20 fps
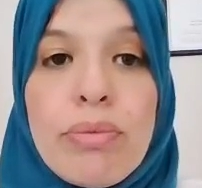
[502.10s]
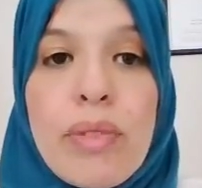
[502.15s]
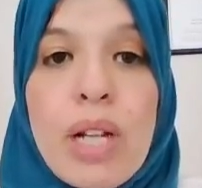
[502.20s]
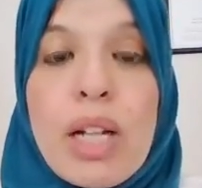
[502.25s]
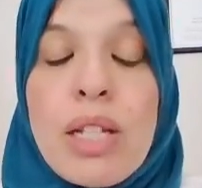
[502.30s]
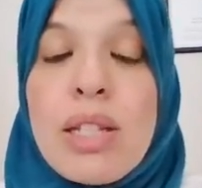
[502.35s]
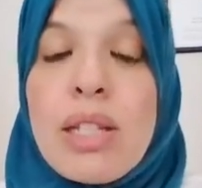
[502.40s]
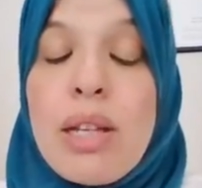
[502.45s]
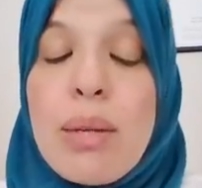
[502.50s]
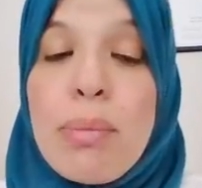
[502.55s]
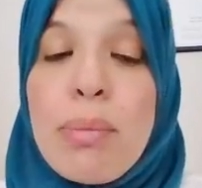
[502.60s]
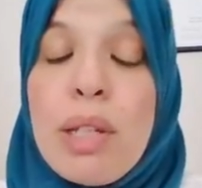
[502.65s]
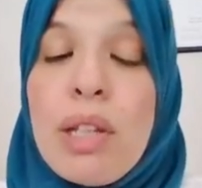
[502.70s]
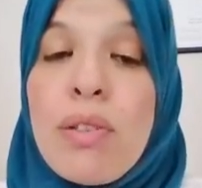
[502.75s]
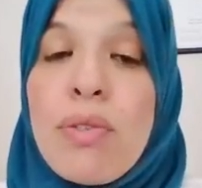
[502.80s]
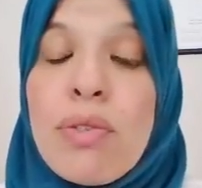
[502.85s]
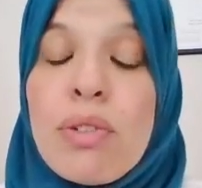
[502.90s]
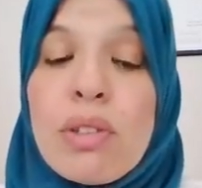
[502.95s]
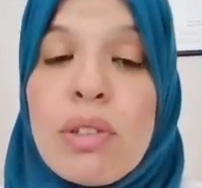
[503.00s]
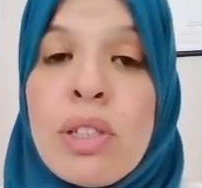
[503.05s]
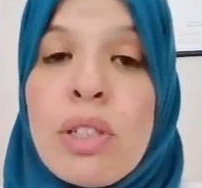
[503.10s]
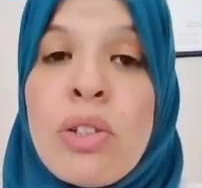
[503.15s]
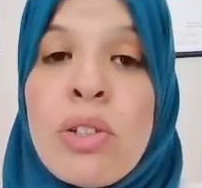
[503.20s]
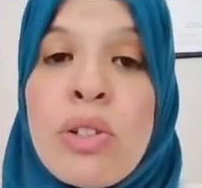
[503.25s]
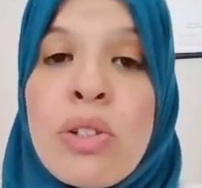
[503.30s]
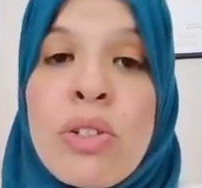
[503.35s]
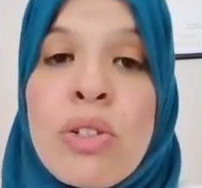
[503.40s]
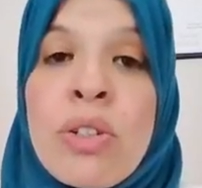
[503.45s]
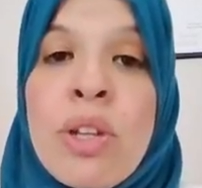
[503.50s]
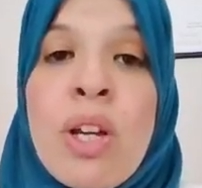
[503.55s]
And some evil
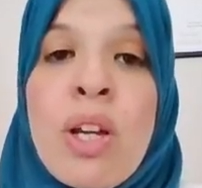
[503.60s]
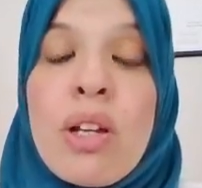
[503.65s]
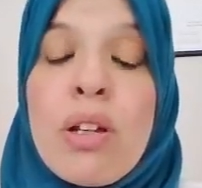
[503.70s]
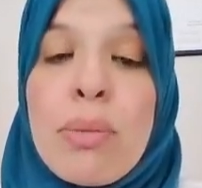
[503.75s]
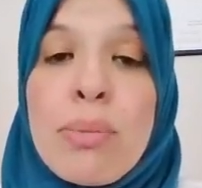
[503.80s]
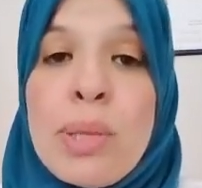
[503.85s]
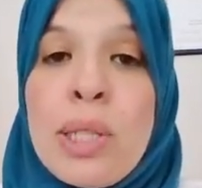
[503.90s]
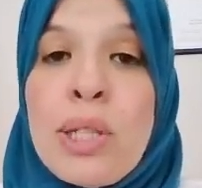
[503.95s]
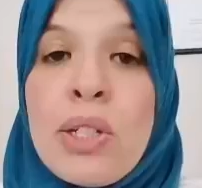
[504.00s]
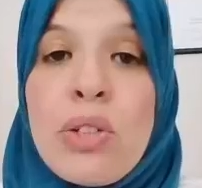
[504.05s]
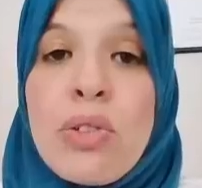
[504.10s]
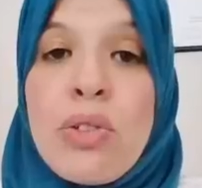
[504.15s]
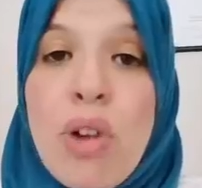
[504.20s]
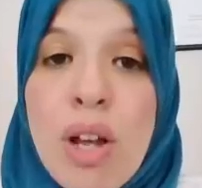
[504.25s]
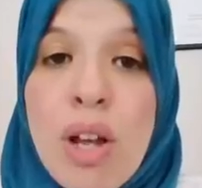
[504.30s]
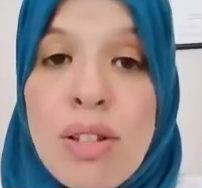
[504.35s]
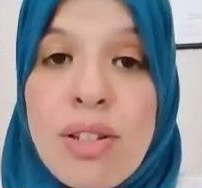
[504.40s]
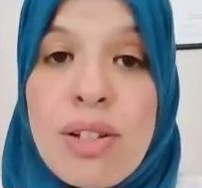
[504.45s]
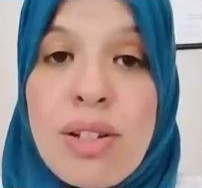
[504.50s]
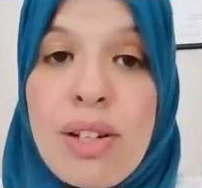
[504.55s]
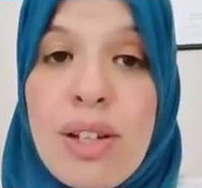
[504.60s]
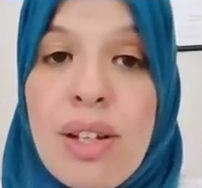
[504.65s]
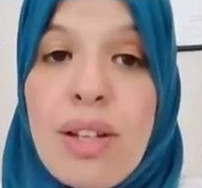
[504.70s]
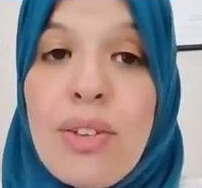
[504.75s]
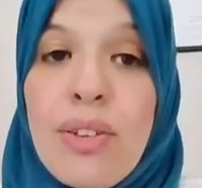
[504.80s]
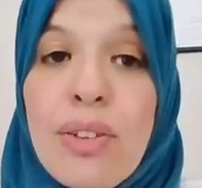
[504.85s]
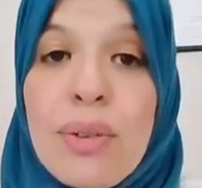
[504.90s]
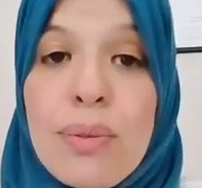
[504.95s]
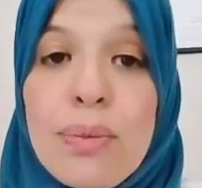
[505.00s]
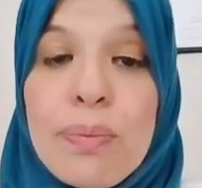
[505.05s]
leaders commit
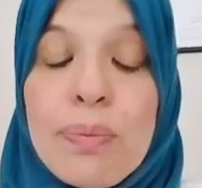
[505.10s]
atrocities.